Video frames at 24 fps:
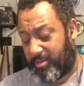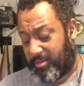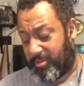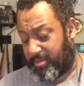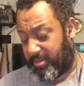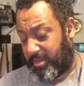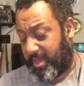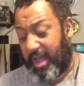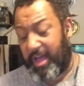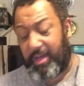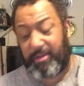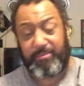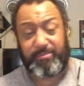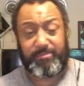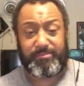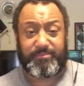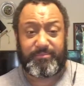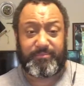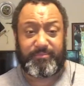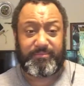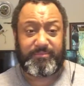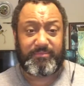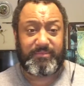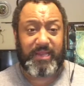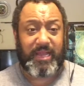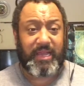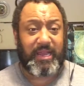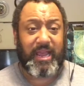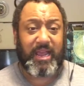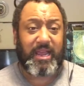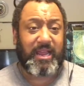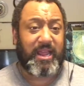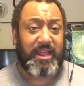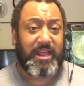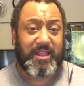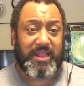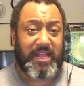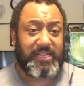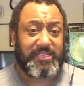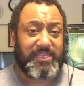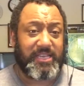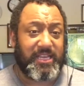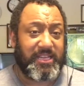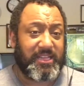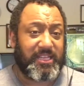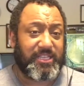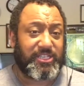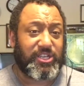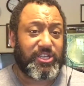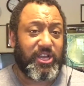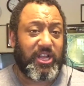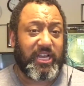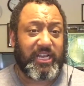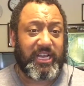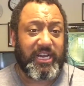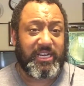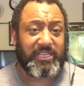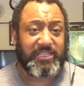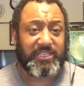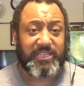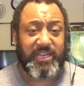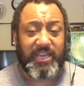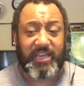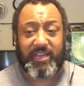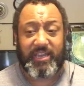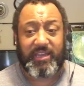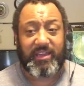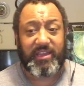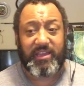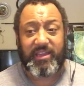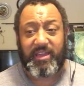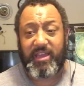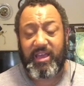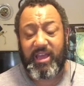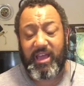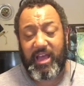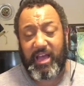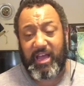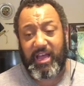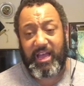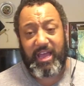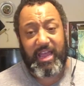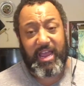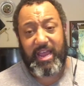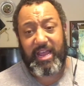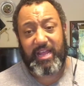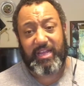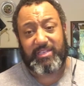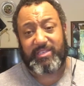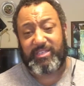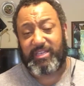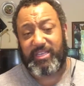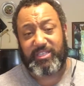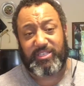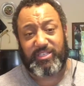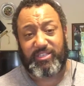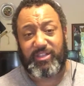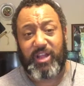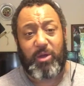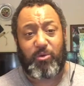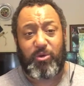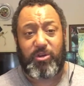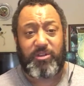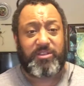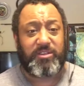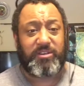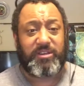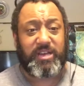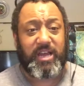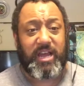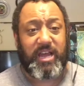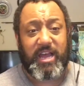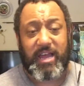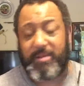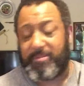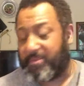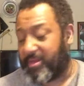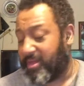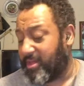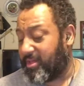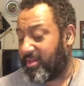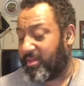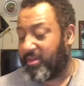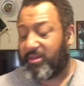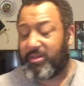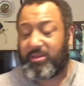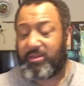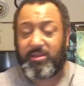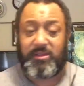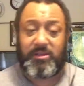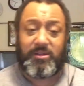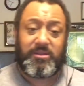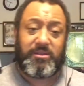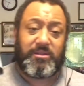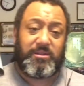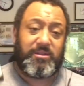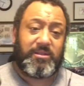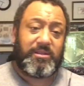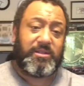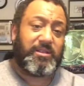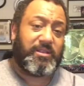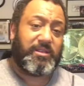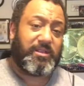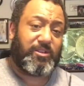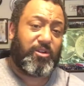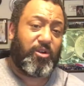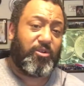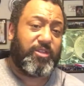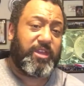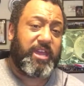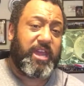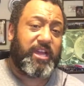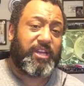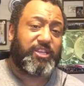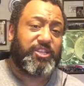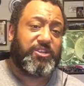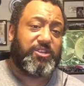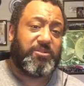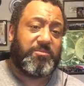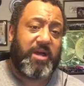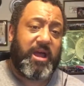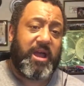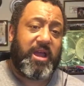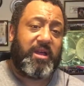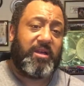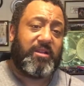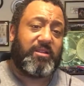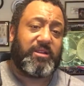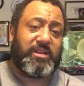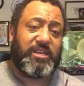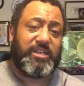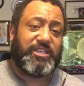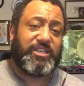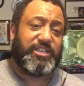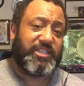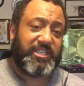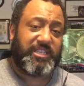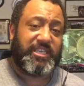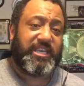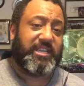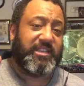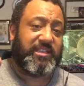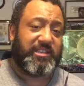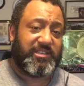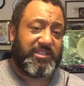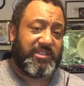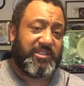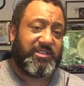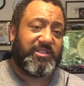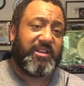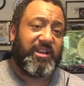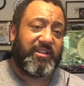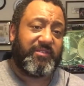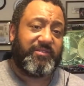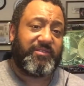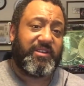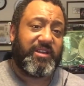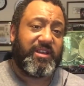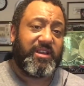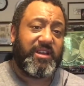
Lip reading: Yeah, that's it. That's all I gotta say. It's not worth your time. Go the extra mile and just get this stuff.